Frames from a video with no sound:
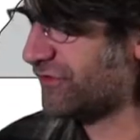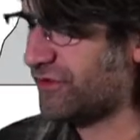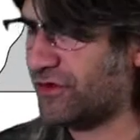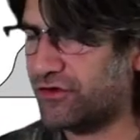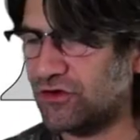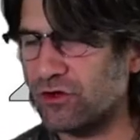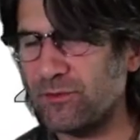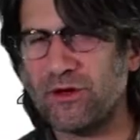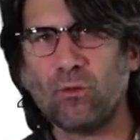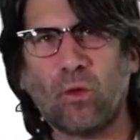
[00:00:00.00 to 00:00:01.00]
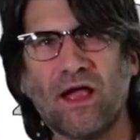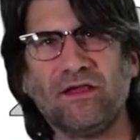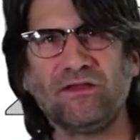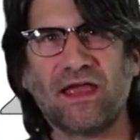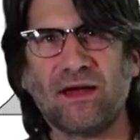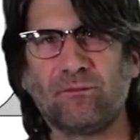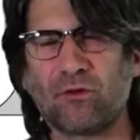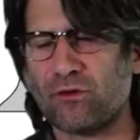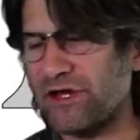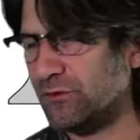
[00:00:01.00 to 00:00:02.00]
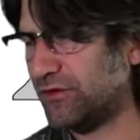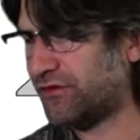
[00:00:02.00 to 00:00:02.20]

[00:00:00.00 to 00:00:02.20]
to determine when that moraine was